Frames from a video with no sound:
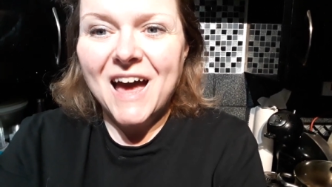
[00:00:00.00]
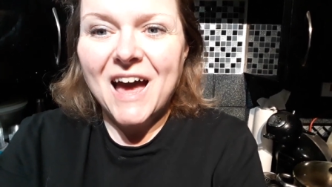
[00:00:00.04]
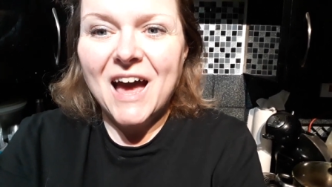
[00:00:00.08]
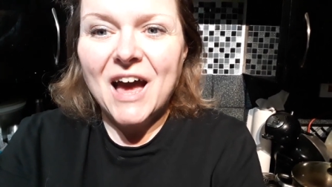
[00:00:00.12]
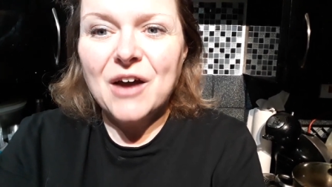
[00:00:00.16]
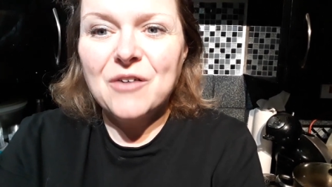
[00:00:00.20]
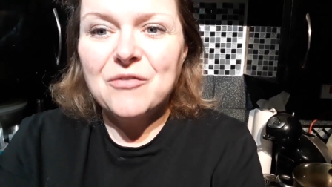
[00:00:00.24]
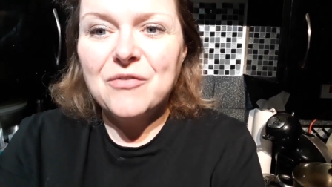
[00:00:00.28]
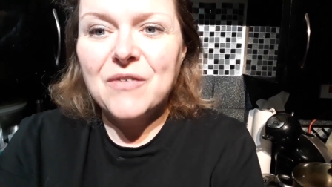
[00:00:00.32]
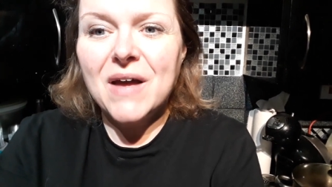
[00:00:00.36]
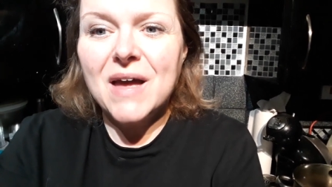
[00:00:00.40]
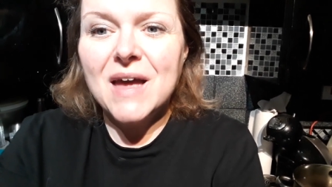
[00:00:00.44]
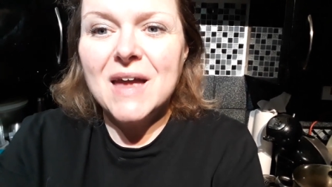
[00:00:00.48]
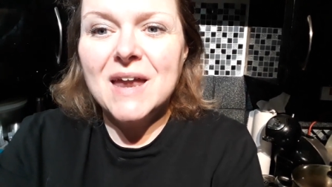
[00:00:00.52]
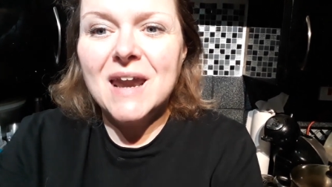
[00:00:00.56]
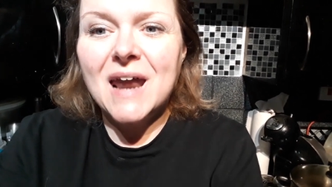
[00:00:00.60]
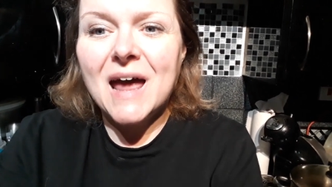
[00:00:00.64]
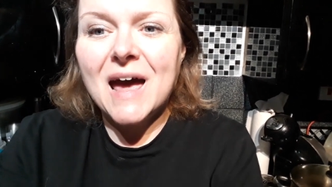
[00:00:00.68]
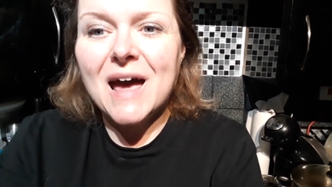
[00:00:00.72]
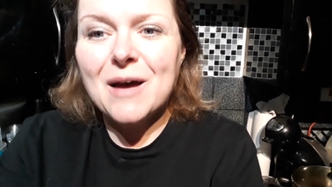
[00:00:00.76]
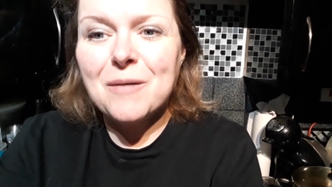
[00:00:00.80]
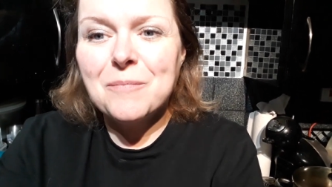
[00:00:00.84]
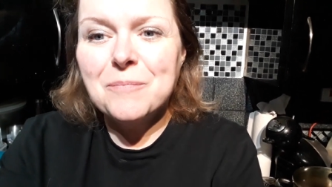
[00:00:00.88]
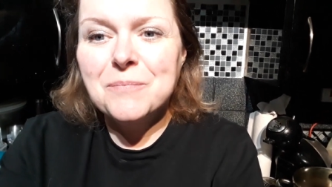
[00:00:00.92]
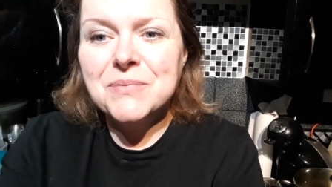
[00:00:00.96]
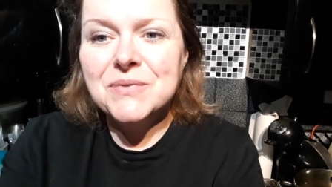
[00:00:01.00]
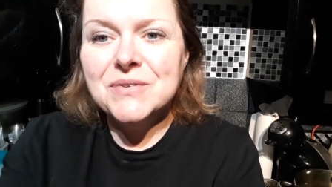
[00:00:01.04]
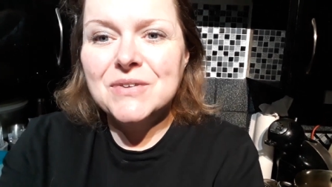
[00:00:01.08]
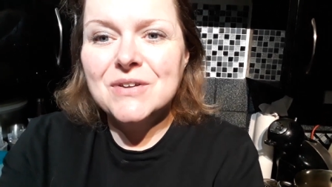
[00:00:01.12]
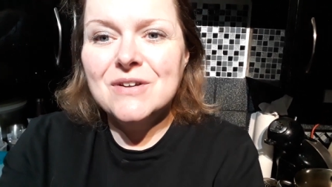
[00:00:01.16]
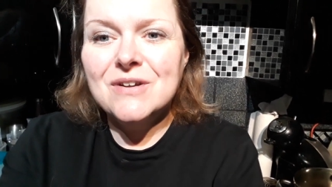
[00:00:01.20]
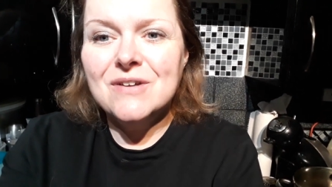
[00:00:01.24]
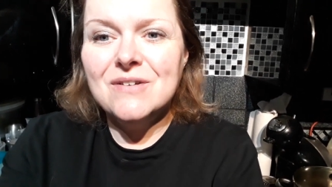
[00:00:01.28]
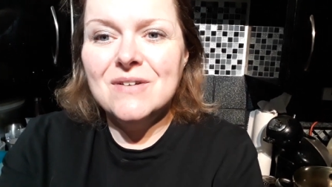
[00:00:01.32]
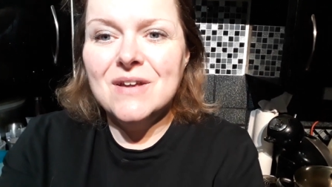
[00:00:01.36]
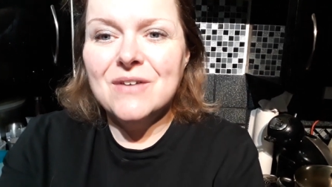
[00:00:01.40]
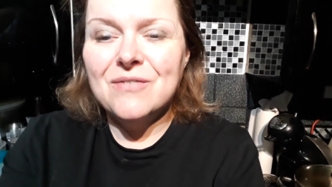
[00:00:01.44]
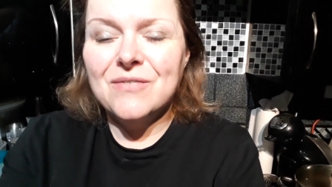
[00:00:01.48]
Have an
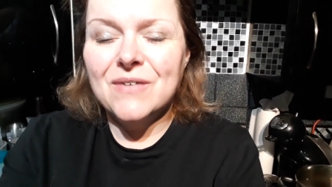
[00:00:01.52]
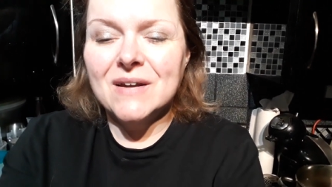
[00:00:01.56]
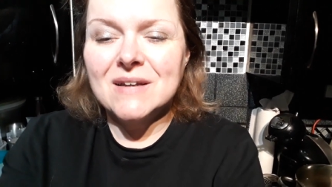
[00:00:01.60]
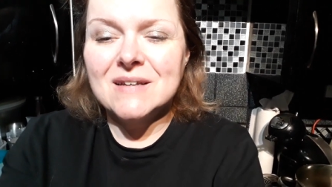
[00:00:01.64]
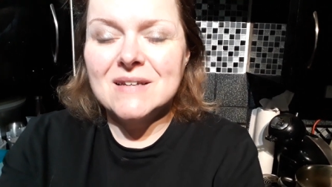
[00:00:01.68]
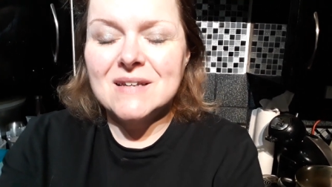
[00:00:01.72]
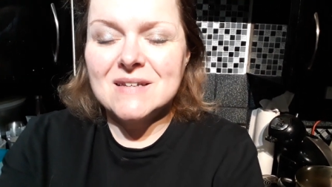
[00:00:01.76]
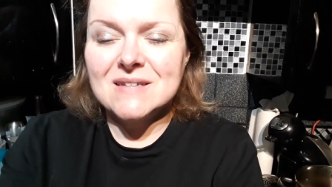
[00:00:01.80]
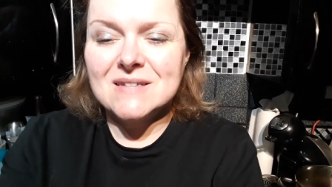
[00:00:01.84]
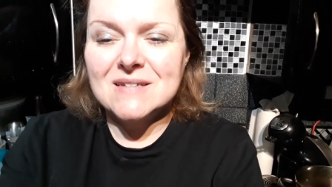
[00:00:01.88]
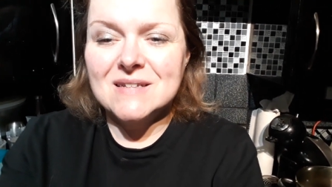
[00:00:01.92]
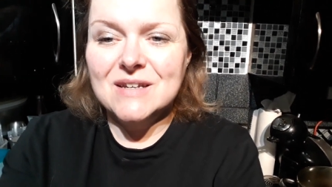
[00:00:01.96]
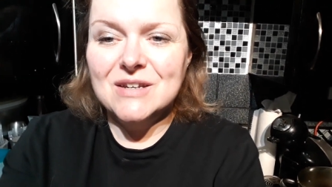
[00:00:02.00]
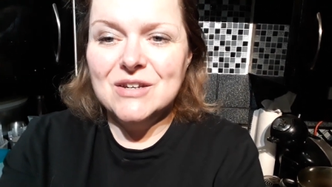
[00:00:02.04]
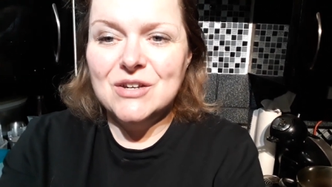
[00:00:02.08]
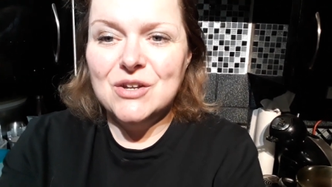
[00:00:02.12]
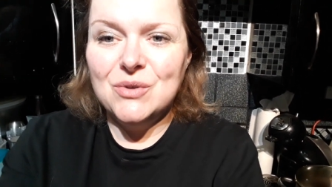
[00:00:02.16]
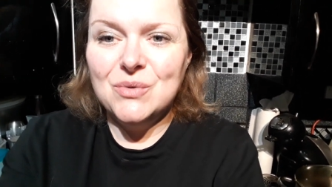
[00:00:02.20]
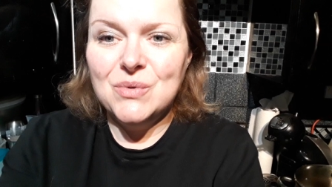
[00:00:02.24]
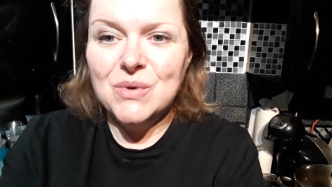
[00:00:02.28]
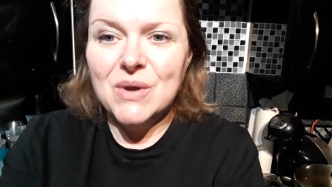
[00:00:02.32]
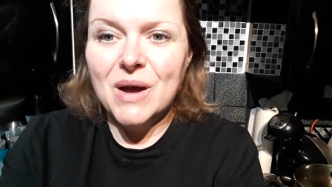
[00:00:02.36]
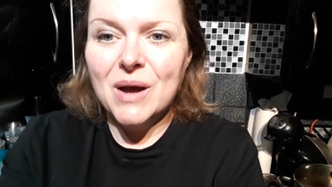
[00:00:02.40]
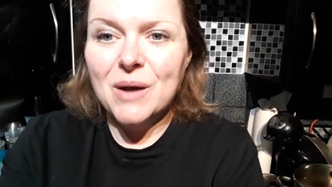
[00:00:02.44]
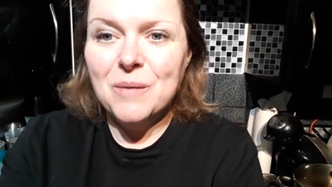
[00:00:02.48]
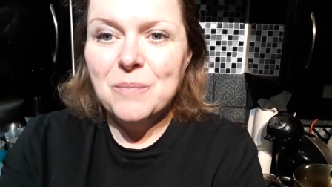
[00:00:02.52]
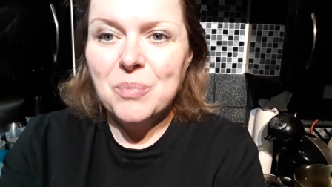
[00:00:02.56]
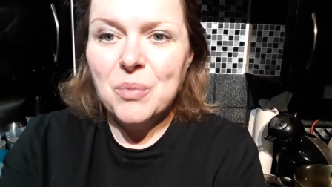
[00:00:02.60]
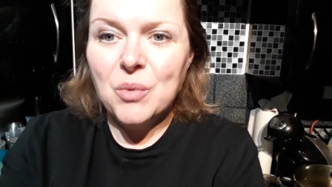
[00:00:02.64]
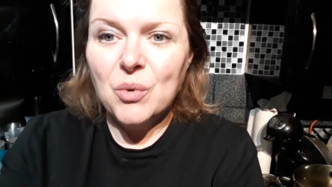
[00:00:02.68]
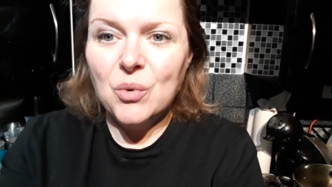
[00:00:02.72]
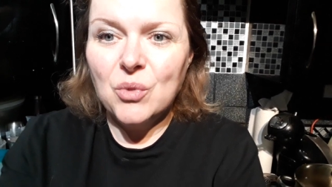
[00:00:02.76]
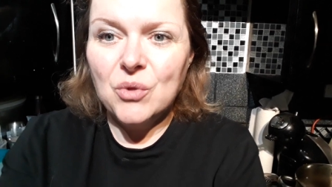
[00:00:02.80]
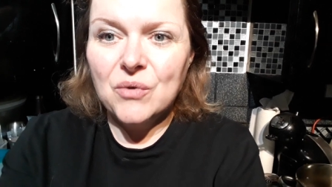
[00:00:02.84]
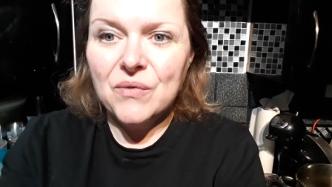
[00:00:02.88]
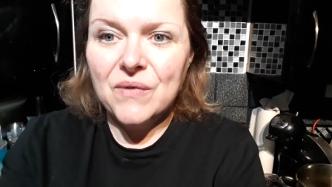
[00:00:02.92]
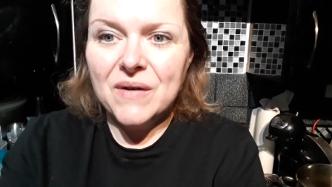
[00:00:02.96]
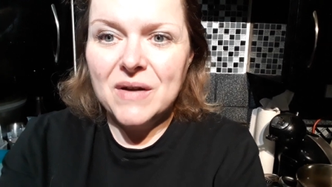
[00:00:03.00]
absolutely fantastic new year.
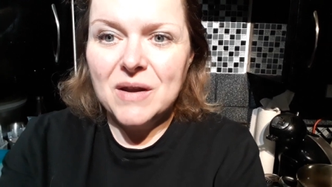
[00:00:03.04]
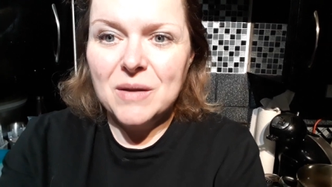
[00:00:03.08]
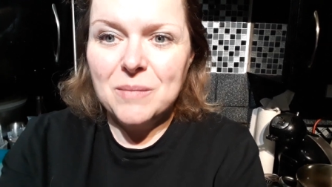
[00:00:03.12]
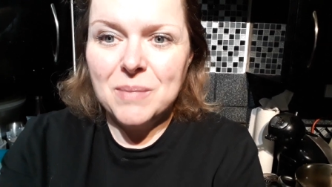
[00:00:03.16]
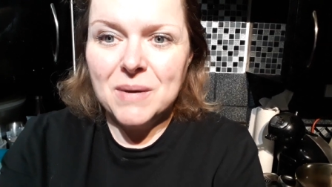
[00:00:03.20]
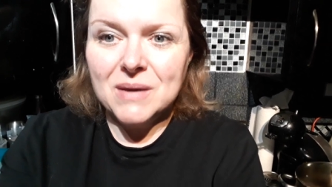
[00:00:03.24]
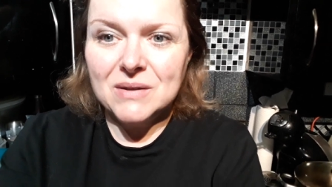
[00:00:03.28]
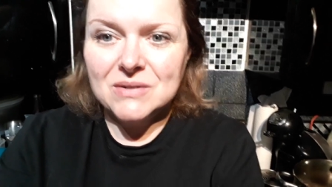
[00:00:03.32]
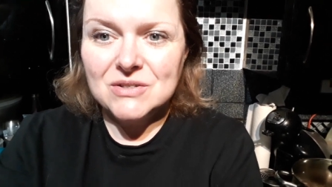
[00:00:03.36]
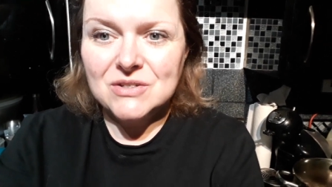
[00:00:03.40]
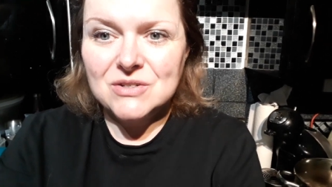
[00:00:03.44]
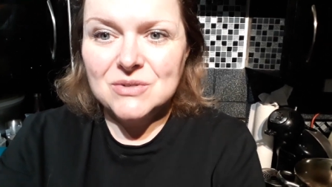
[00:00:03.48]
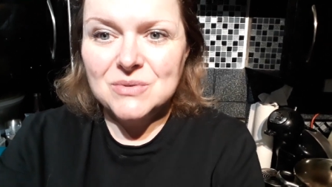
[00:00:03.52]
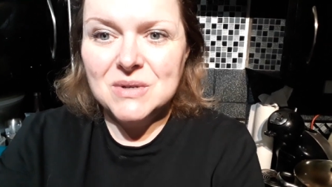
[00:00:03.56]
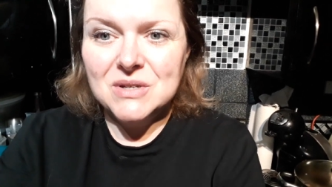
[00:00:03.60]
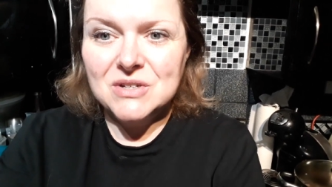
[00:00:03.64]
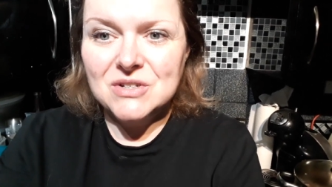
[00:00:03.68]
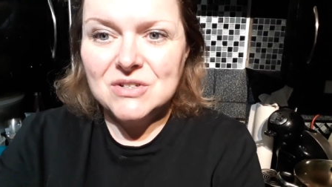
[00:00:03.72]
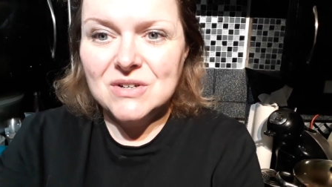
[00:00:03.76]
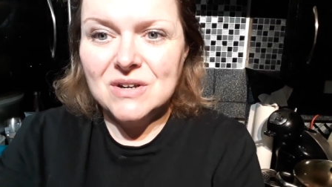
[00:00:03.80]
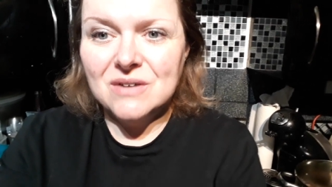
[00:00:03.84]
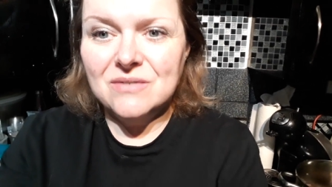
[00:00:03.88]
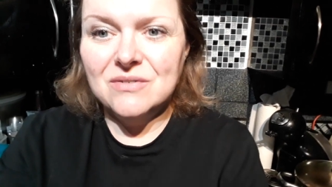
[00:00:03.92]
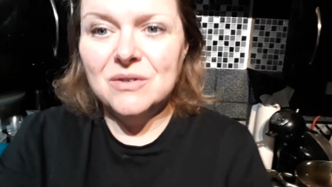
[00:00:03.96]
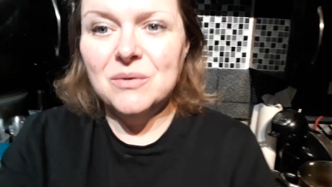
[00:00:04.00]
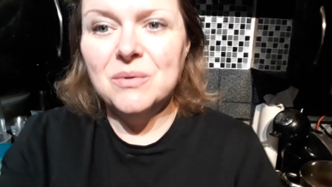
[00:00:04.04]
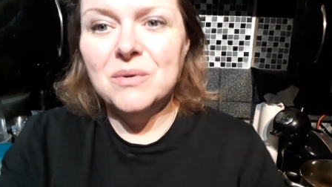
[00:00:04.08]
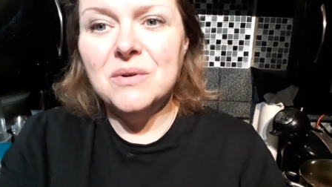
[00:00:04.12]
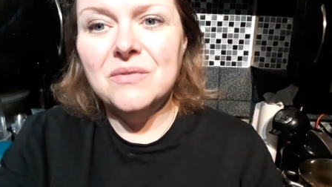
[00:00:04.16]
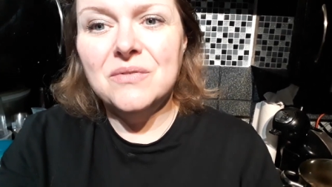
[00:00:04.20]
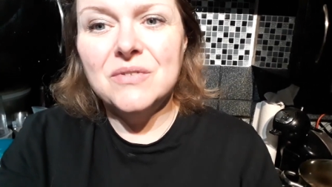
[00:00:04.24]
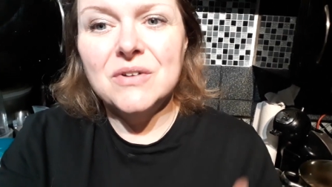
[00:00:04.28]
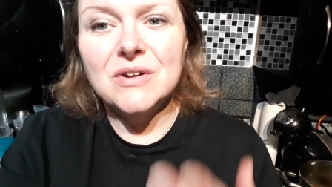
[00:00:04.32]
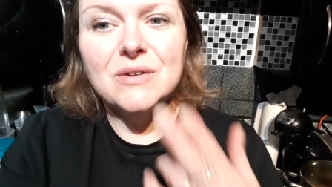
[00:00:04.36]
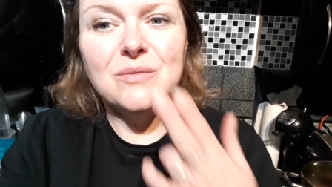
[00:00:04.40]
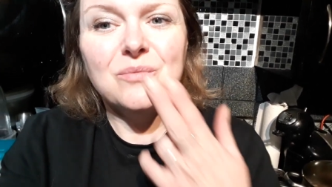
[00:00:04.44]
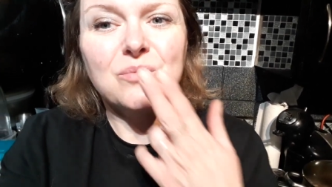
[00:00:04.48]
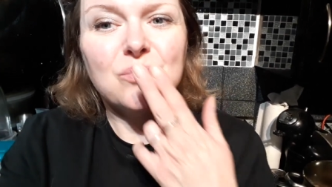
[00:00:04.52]
All the very best to each and every one of
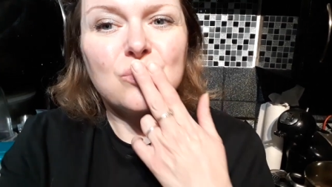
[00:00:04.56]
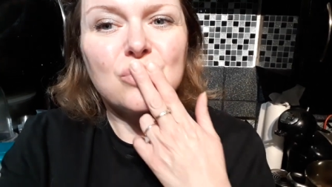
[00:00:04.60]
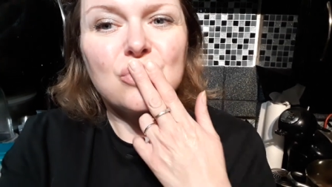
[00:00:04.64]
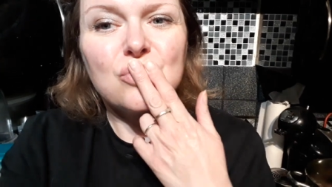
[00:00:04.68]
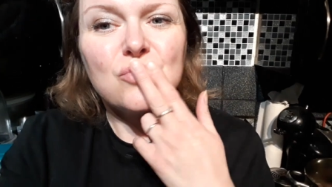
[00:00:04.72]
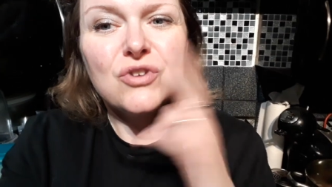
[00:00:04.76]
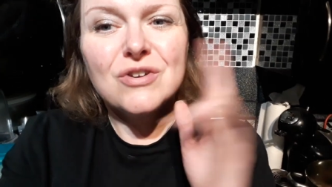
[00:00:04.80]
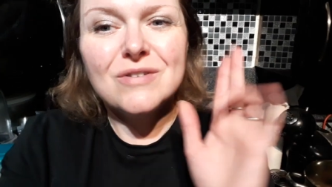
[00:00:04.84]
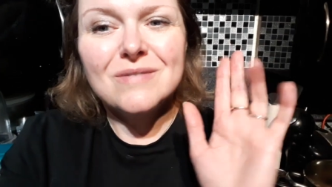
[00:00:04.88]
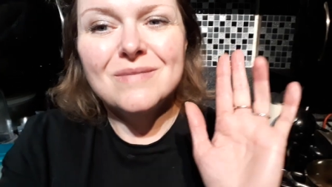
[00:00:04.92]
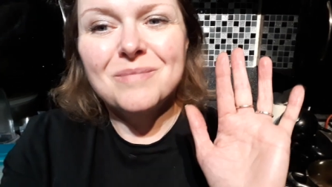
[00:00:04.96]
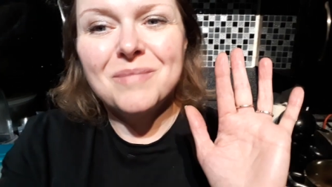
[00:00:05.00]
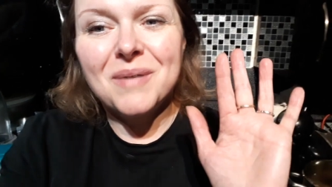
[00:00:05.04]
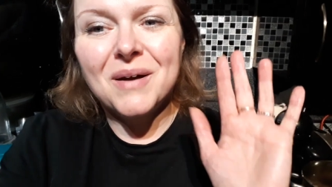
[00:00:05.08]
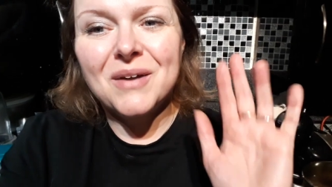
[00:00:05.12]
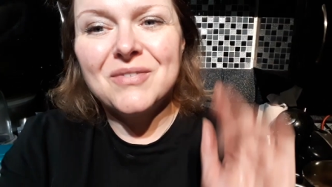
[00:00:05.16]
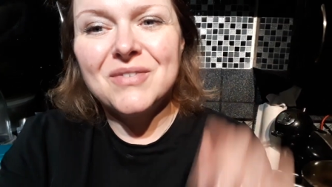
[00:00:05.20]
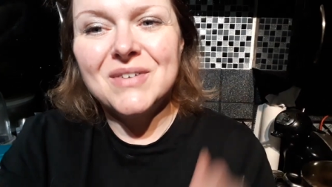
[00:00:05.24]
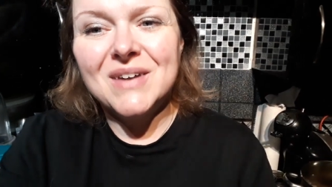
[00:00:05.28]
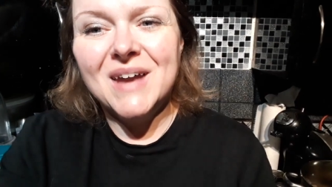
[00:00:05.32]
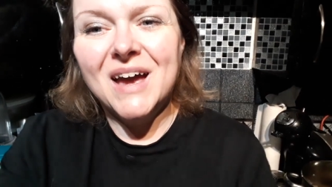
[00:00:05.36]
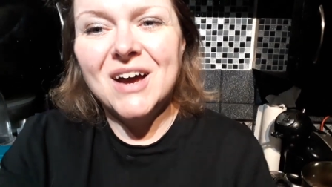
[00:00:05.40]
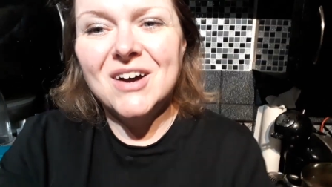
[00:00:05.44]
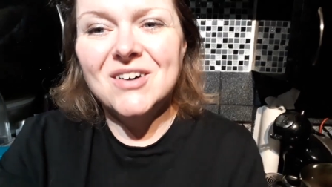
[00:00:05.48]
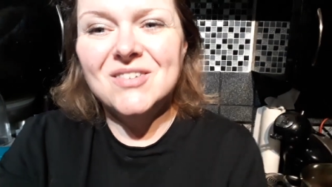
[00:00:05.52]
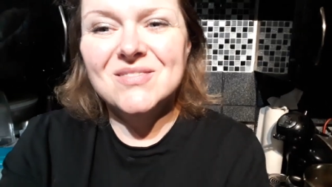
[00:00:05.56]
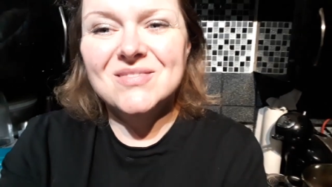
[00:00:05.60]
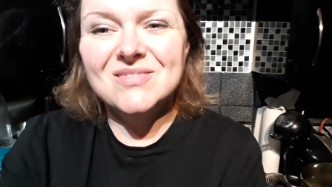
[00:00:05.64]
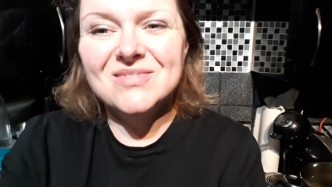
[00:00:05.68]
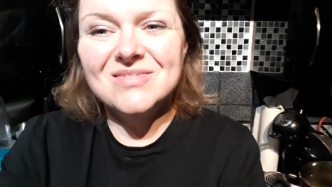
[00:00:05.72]
you. Bye for now.